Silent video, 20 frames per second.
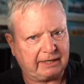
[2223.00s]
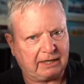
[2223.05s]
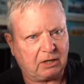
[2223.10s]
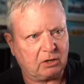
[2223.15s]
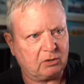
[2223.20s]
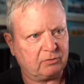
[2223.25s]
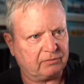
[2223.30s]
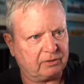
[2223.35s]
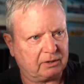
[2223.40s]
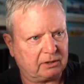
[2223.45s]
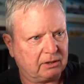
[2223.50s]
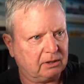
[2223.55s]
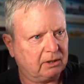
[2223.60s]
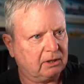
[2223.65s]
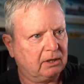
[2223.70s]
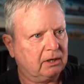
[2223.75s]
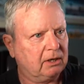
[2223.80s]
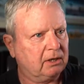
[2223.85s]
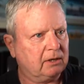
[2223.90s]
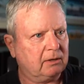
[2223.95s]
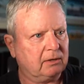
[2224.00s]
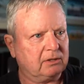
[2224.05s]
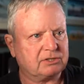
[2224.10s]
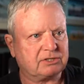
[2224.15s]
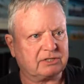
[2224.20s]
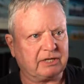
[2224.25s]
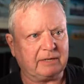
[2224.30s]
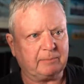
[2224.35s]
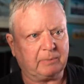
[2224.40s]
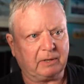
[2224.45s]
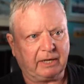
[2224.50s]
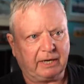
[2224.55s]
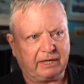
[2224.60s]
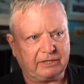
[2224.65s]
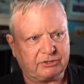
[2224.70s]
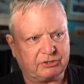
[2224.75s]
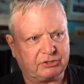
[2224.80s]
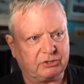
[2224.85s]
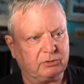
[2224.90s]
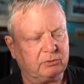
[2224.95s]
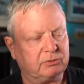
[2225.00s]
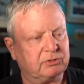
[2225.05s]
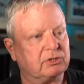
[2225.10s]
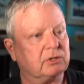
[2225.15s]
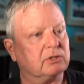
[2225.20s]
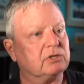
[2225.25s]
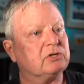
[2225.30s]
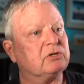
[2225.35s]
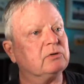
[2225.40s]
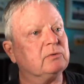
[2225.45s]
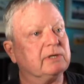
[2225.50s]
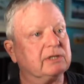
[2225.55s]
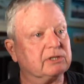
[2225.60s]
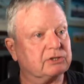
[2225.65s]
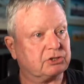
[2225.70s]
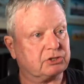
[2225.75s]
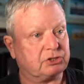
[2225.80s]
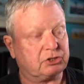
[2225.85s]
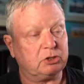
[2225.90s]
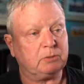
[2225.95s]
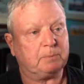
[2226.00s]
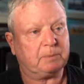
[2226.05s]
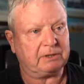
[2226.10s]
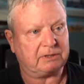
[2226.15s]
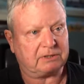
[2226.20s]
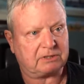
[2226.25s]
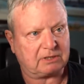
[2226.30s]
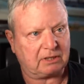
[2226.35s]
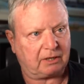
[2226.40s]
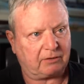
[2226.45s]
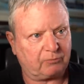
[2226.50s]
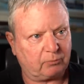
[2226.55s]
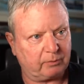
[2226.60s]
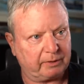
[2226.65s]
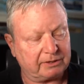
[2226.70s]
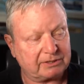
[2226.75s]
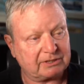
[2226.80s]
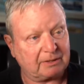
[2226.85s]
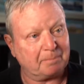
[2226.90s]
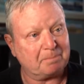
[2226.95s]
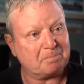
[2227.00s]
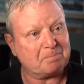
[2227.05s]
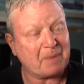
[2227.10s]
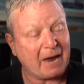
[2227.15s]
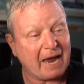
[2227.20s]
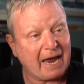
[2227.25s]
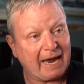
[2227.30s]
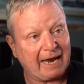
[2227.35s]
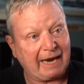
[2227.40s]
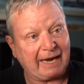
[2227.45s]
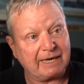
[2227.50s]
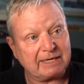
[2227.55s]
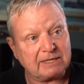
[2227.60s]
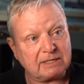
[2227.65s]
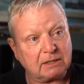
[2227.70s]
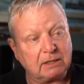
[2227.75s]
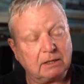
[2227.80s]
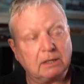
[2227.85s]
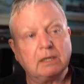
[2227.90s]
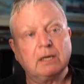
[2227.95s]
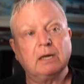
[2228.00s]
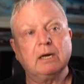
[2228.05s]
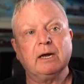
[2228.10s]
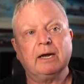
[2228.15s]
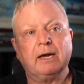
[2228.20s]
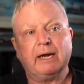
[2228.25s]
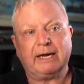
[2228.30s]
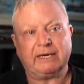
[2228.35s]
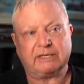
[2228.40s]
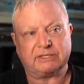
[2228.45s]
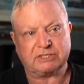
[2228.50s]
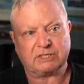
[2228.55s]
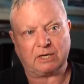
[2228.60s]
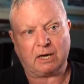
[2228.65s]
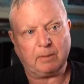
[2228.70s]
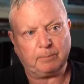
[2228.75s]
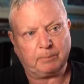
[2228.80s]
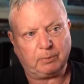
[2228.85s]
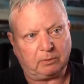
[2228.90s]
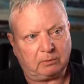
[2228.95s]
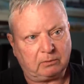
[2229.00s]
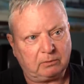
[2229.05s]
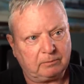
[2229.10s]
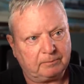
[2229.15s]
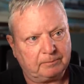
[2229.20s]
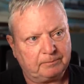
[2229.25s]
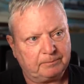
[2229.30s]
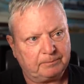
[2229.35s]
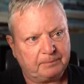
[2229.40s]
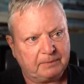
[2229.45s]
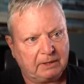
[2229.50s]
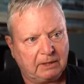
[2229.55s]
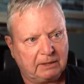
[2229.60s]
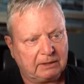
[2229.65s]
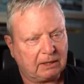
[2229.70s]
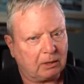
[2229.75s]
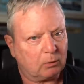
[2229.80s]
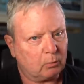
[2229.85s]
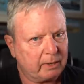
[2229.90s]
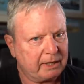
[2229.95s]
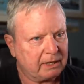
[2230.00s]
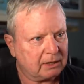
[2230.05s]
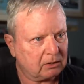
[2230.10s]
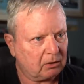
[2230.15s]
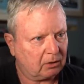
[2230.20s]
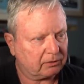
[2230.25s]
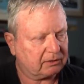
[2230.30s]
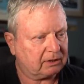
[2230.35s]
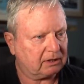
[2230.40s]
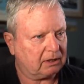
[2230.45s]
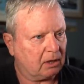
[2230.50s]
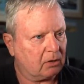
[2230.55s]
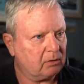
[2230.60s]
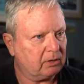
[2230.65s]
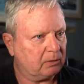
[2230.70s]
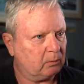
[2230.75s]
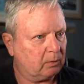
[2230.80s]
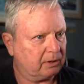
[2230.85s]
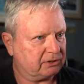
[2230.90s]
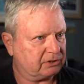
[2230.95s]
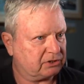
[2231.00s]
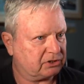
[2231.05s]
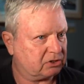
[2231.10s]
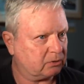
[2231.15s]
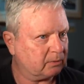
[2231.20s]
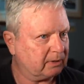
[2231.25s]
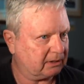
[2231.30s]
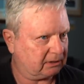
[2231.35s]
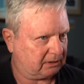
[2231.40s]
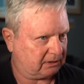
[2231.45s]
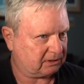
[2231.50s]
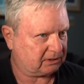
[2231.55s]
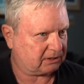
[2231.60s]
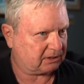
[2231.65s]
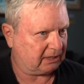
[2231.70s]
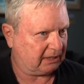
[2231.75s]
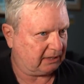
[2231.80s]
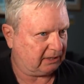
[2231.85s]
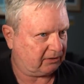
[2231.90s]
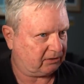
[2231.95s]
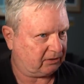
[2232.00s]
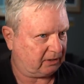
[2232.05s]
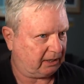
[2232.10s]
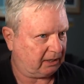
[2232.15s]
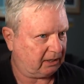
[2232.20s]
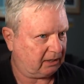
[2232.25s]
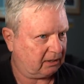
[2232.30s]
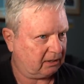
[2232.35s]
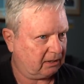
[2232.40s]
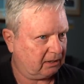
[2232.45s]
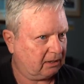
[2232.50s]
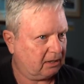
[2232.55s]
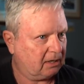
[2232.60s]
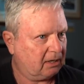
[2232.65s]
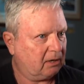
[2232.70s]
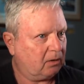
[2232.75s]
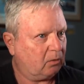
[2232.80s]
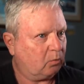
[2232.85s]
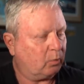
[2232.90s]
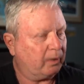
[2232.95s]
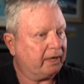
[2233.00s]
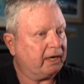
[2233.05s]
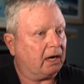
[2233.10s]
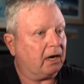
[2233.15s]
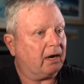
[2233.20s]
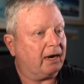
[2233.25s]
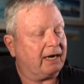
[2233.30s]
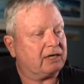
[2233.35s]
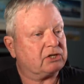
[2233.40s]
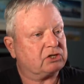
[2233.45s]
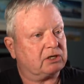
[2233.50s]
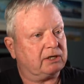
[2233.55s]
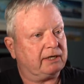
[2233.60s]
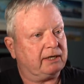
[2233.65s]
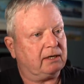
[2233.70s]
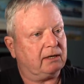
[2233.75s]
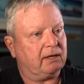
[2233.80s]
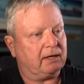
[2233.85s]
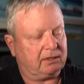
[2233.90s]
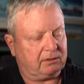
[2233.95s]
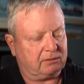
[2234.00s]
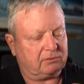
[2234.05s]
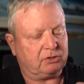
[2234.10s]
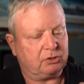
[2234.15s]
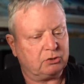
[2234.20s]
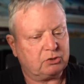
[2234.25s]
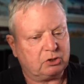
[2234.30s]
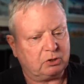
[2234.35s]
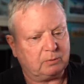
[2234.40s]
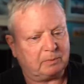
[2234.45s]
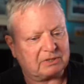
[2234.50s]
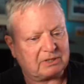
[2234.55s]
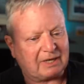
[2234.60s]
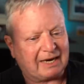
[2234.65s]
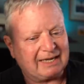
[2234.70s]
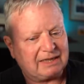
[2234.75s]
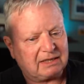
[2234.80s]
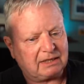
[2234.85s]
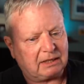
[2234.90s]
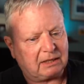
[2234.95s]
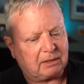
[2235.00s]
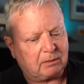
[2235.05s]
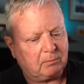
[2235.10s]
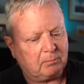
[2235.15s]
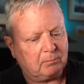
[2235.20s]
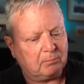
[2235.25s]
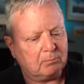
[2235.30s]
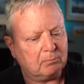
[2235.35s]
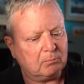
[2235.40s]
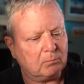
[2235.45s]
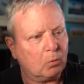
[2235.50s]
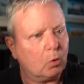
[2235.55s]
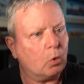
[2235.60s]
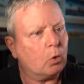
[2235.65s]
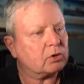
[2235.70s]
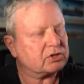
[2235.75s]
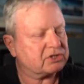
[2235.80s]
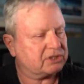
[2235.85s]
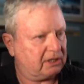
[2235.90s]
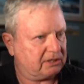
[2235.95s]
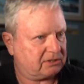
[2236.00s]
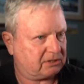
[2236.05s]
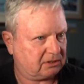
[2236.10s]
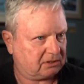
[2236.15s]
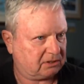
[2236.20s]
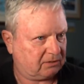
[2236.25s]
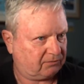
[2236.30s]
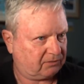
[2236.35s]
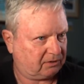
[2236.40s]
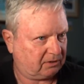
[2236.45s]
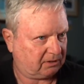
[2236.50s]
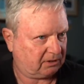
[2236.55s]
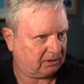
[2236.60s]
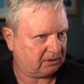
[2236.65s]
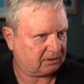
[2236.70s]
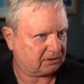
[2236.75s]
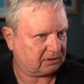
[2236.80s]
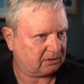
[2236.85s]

over stabilized dunes, doing stupid stuff where it's a bad example. Now, we're not the only ones doing this kind of thing. We are actually, as YouTubers, I think, more sensitive to this.